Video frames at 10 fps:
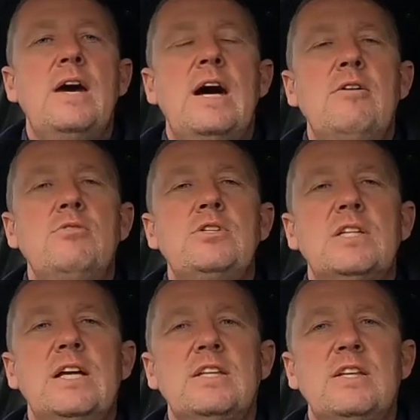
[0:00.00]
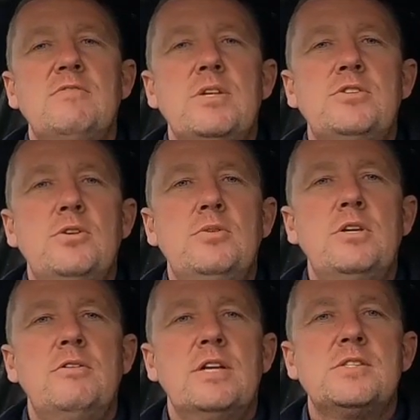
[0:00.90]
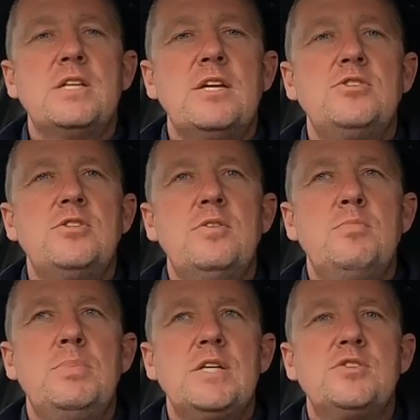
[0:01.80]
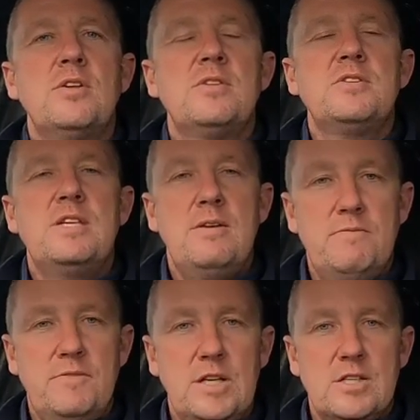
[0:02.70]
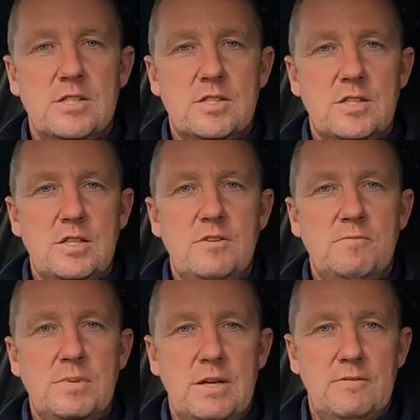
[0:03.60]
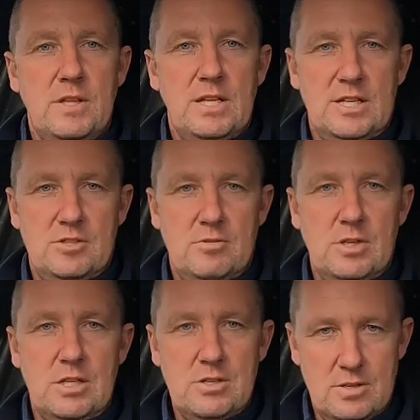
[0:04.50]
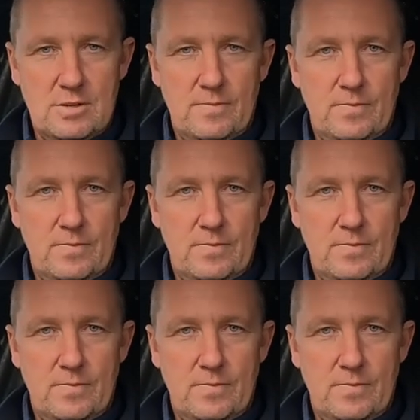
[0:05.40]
How would you like to give me a 2-year extension based on the same figures that you've paid for the last 3 years?